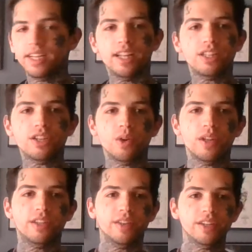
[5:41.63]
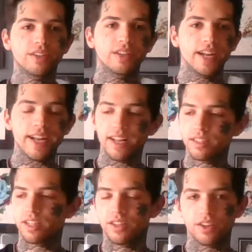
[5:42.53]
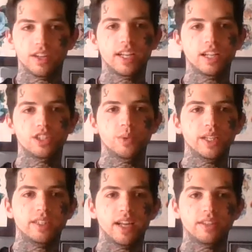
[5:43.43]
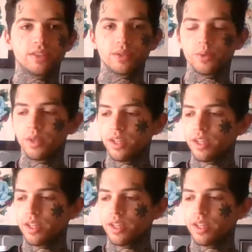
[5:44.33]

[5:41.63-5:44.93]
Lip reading: and to know that they're in good hands and they're going to get a sweet tattoo,